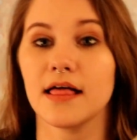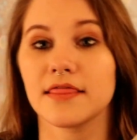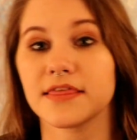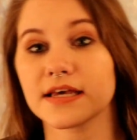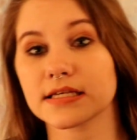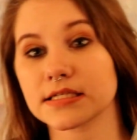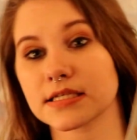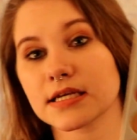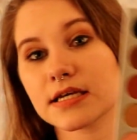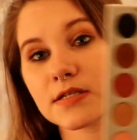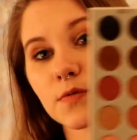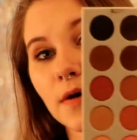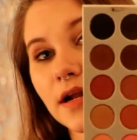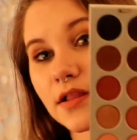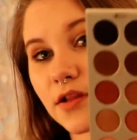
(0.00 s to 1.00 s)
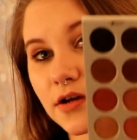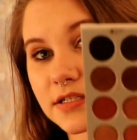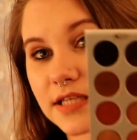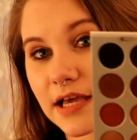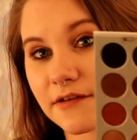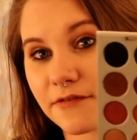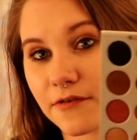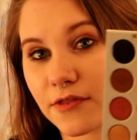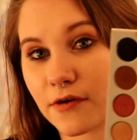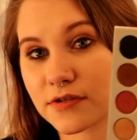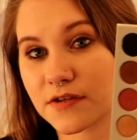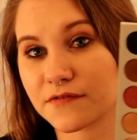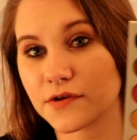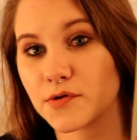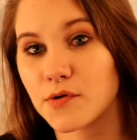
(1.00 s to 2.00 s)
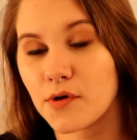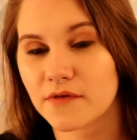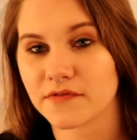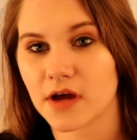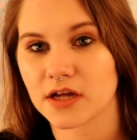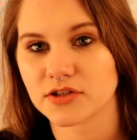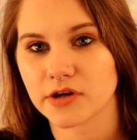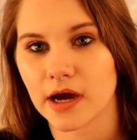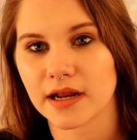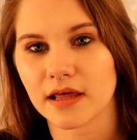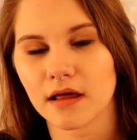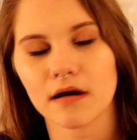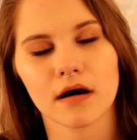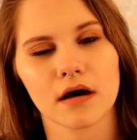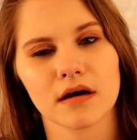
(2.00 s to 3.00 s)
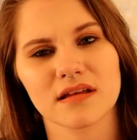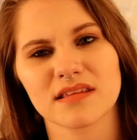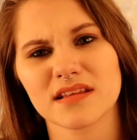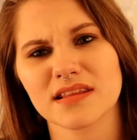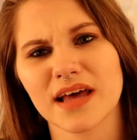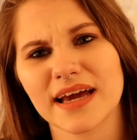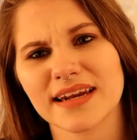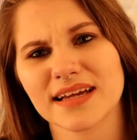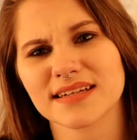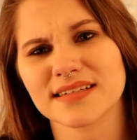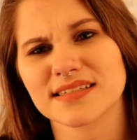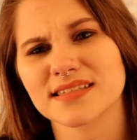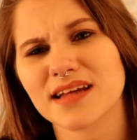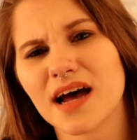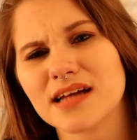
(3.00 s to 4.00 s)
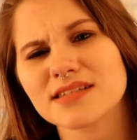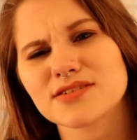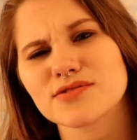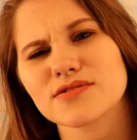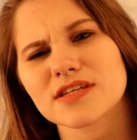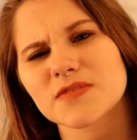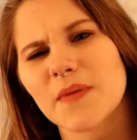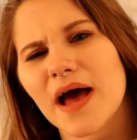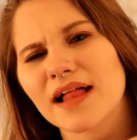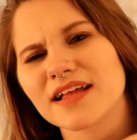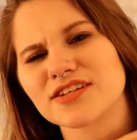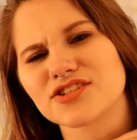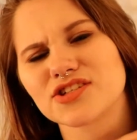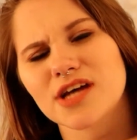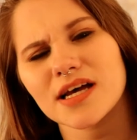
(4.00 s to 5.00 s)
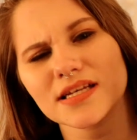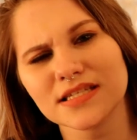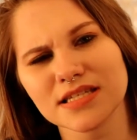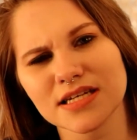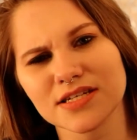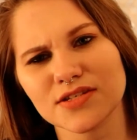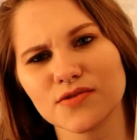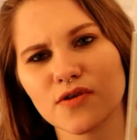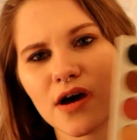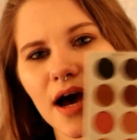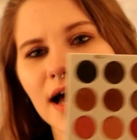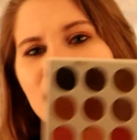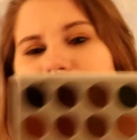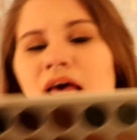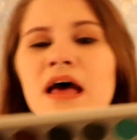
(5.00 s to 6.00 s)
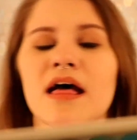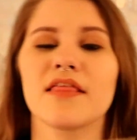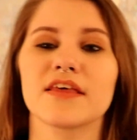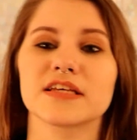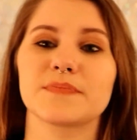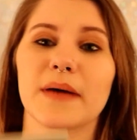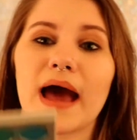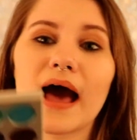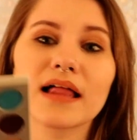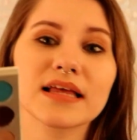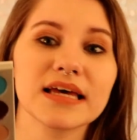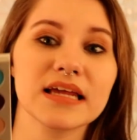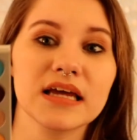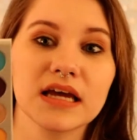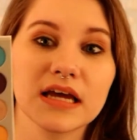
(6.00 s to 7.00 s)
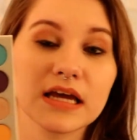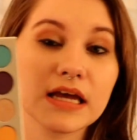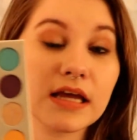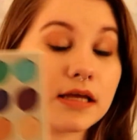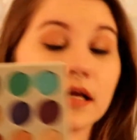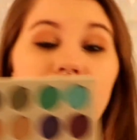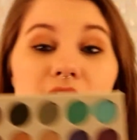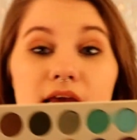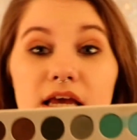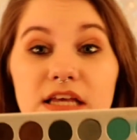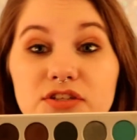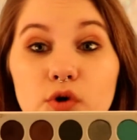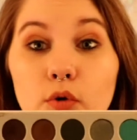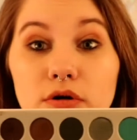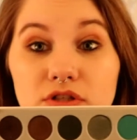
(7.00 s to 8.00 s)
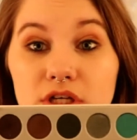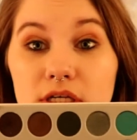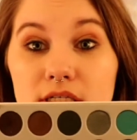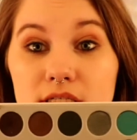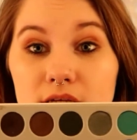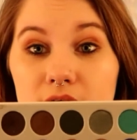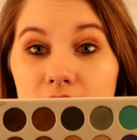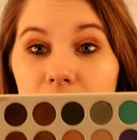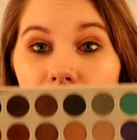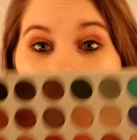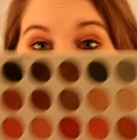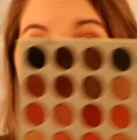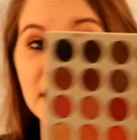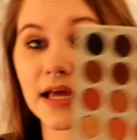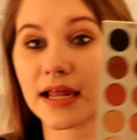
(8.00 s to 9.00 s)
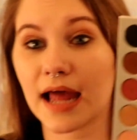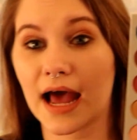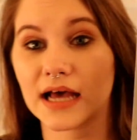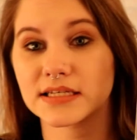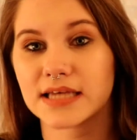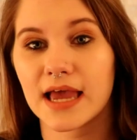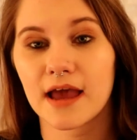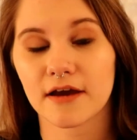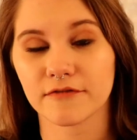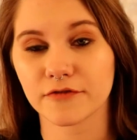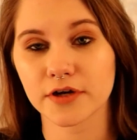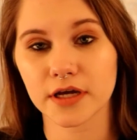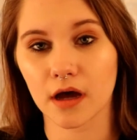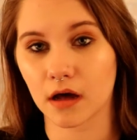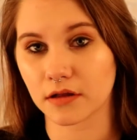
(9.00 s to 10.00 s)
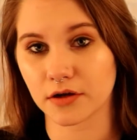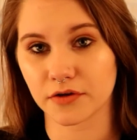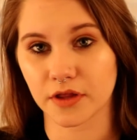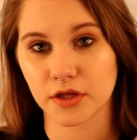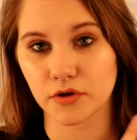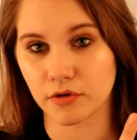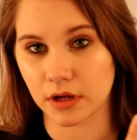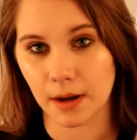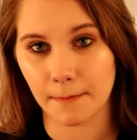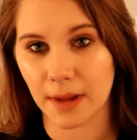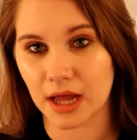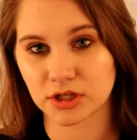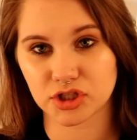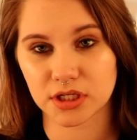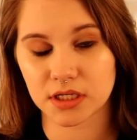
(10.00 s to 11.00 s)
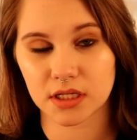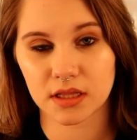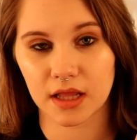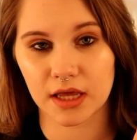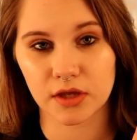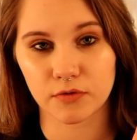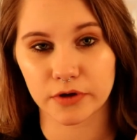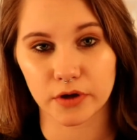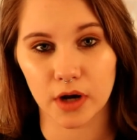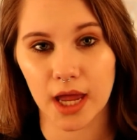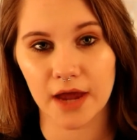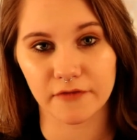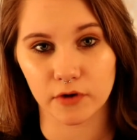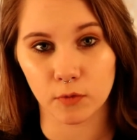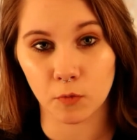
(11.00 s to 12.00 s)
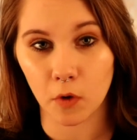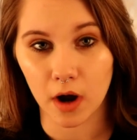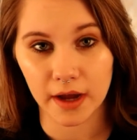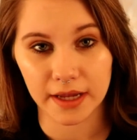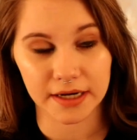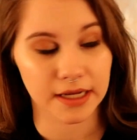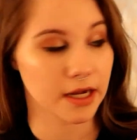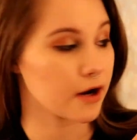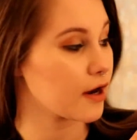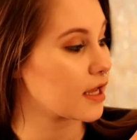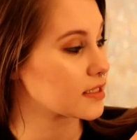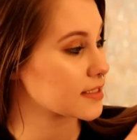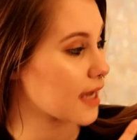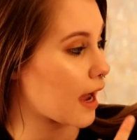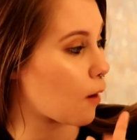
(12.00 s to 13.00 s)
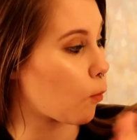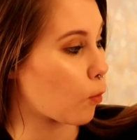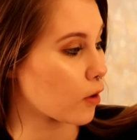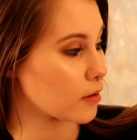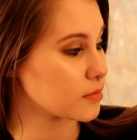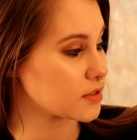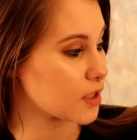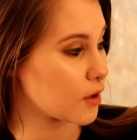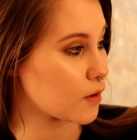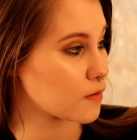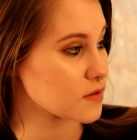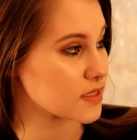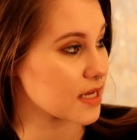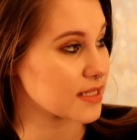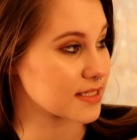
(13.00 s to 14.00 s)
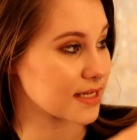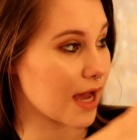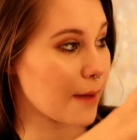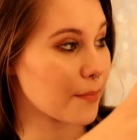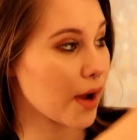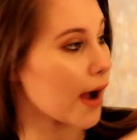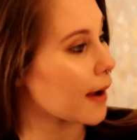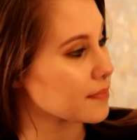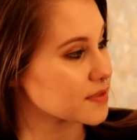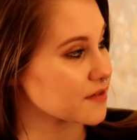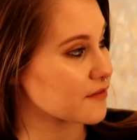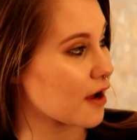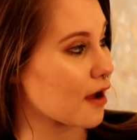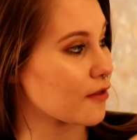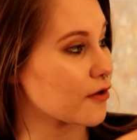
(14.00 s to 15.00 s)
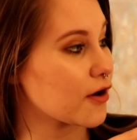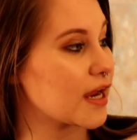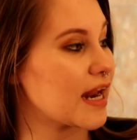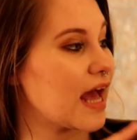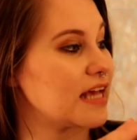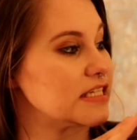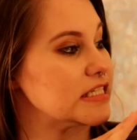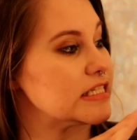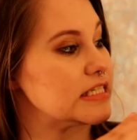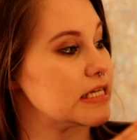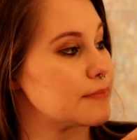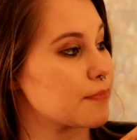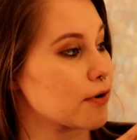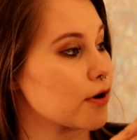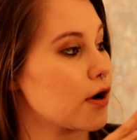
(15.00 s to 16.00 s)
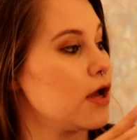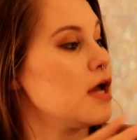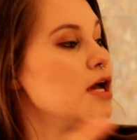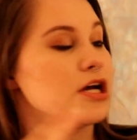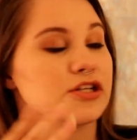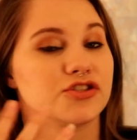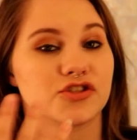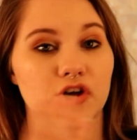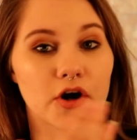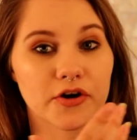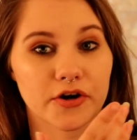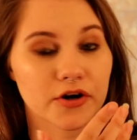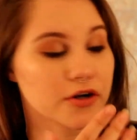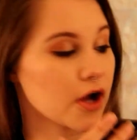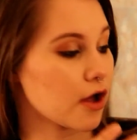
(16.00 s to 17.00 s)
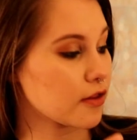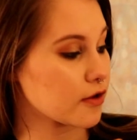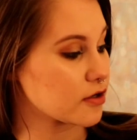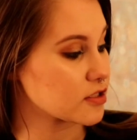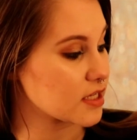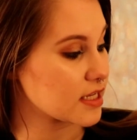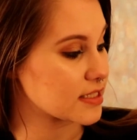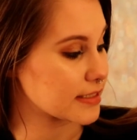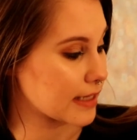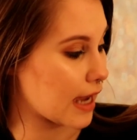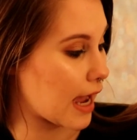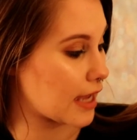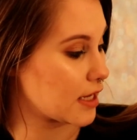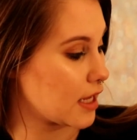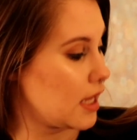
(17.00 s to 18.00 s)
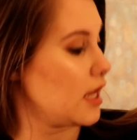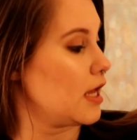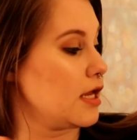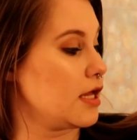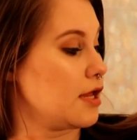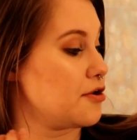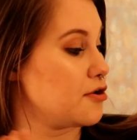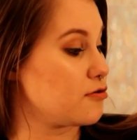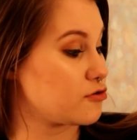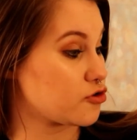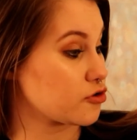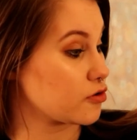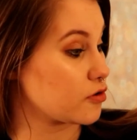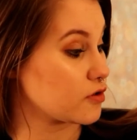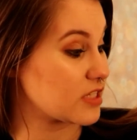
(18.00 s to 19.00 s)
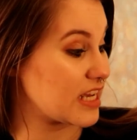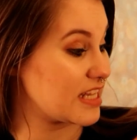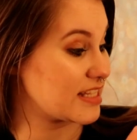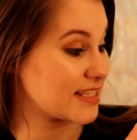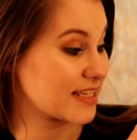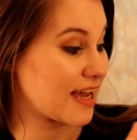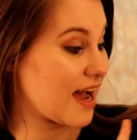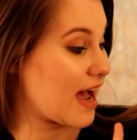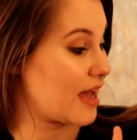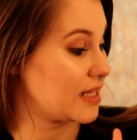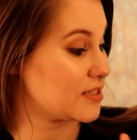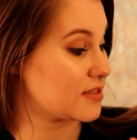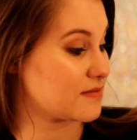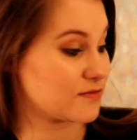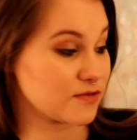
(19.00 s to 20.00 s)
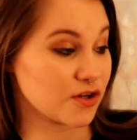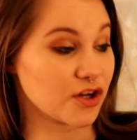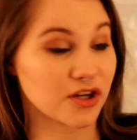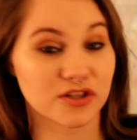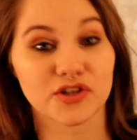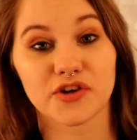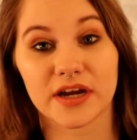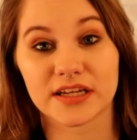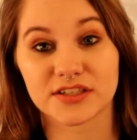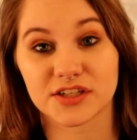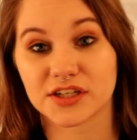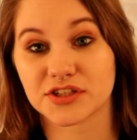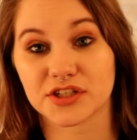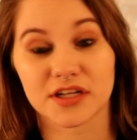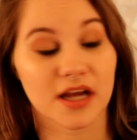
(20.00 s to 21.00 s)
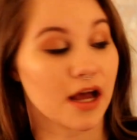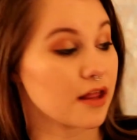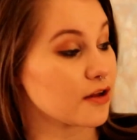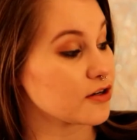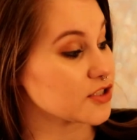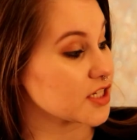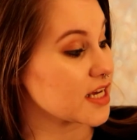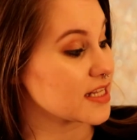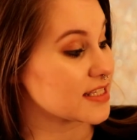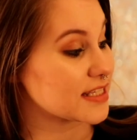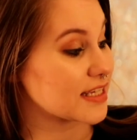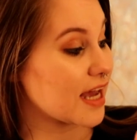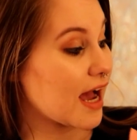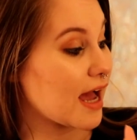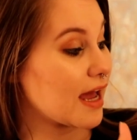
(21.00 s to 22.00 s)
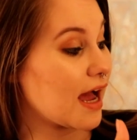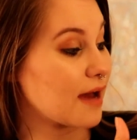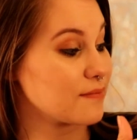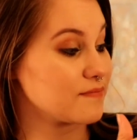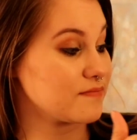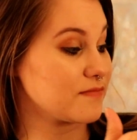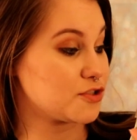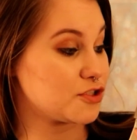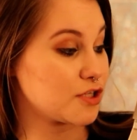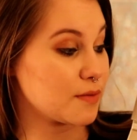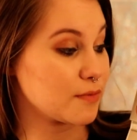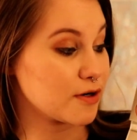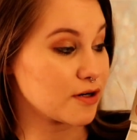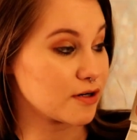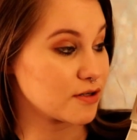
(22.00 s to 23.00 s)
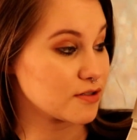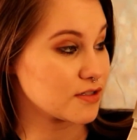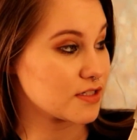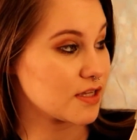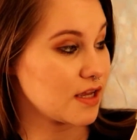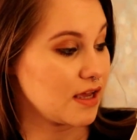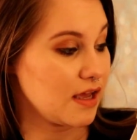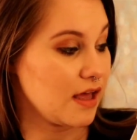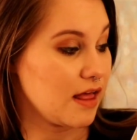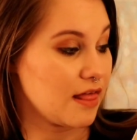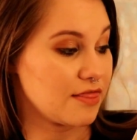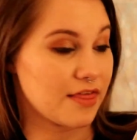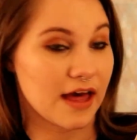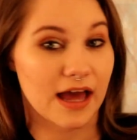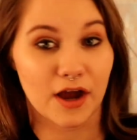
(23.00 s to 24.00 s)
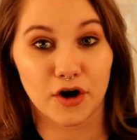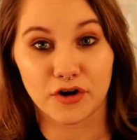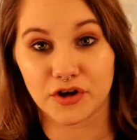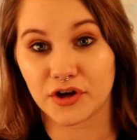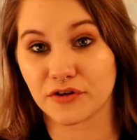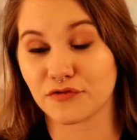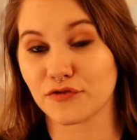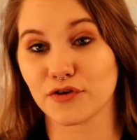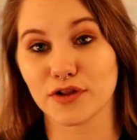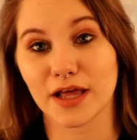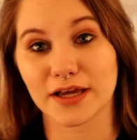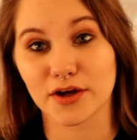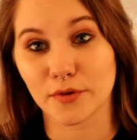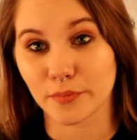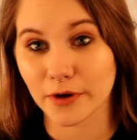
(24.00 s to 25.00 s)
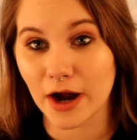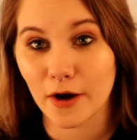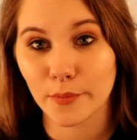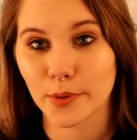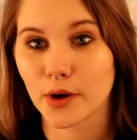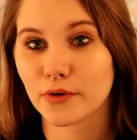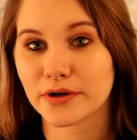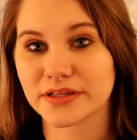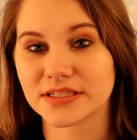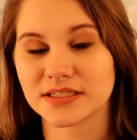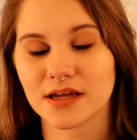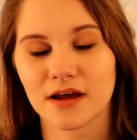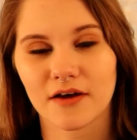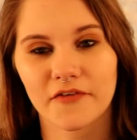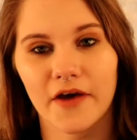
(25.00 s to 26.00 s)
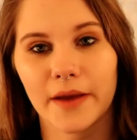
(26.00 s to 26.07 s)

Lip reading: This is what it looks like for those of you who have not tried it. Oh, the lighting does not do this palette justice, you guys. This palette, it's gorgeous. I mean, it has every color that you can imagine that you could ever want in here. It's got warm tones, it's got pops of color, it has deeper, darker colors, it's got neutrals, it's got good transition colors, it's got shimmers that are good for like your brow bone and stuff.